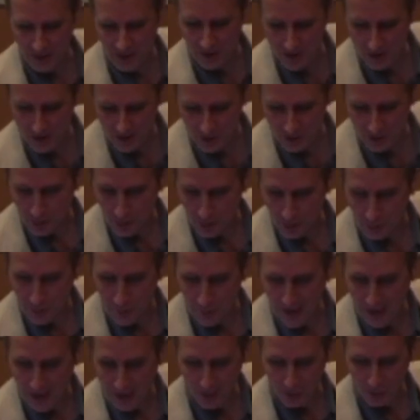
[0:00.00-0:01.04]
Now I have to get
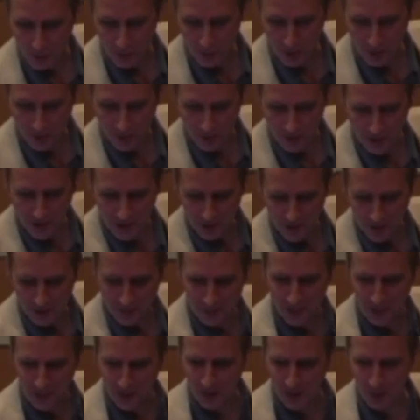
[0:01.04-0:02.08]
into a Mac world
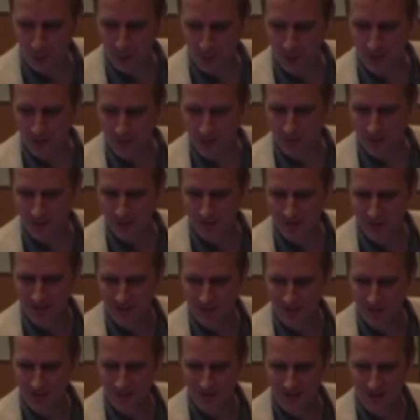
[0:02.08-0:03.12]
here and figure out where
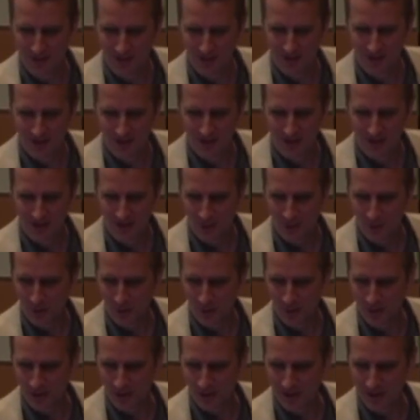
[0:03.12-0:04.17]

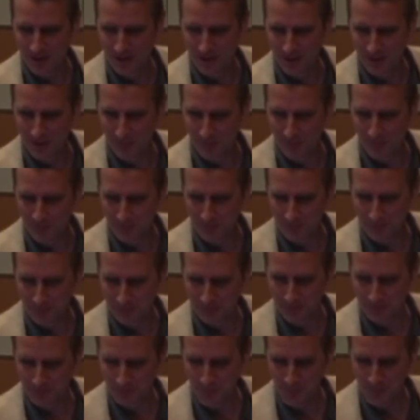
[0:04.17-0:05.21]
where I am.
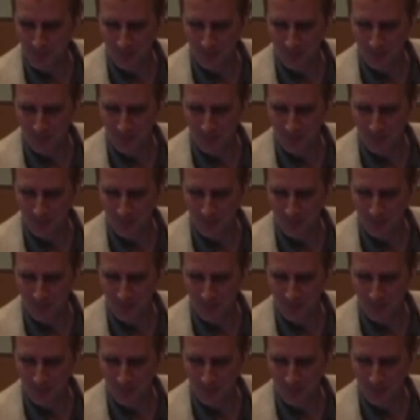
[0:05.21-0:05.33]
